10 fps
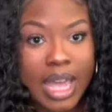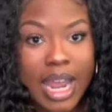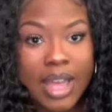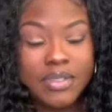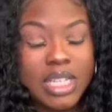
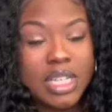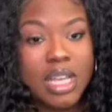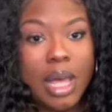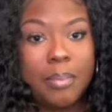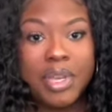I did
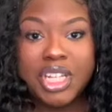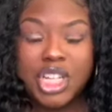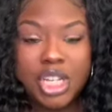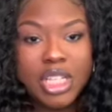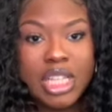
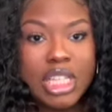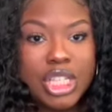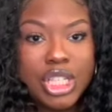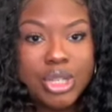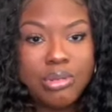pictures in
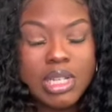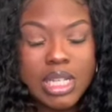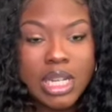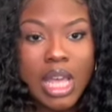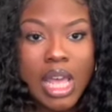this unit,